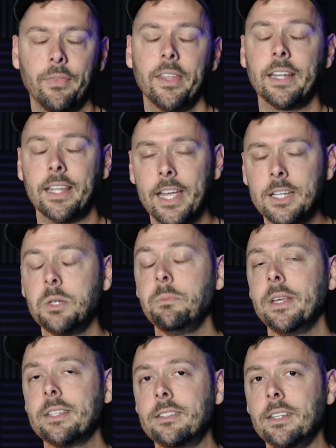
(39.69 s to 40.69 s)
In case you
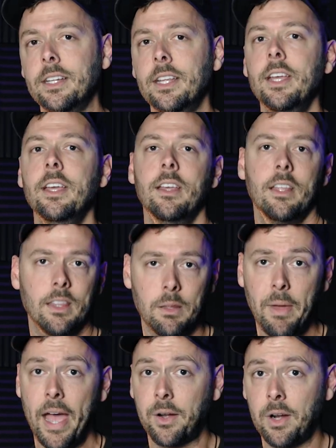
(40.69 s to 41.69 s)
missed it, the
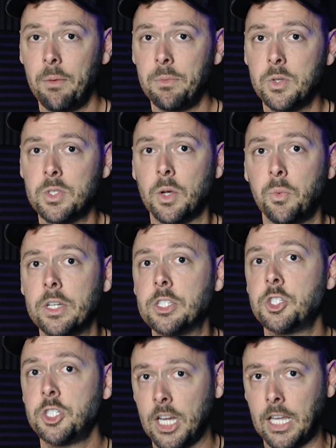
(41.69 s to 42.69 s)
background music
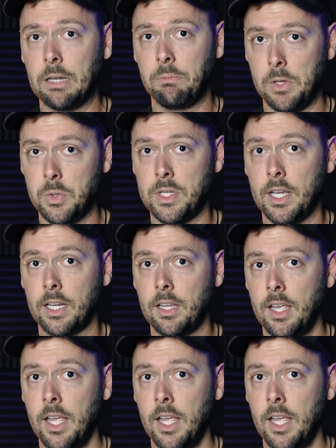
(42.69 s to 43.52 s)
was chicken music.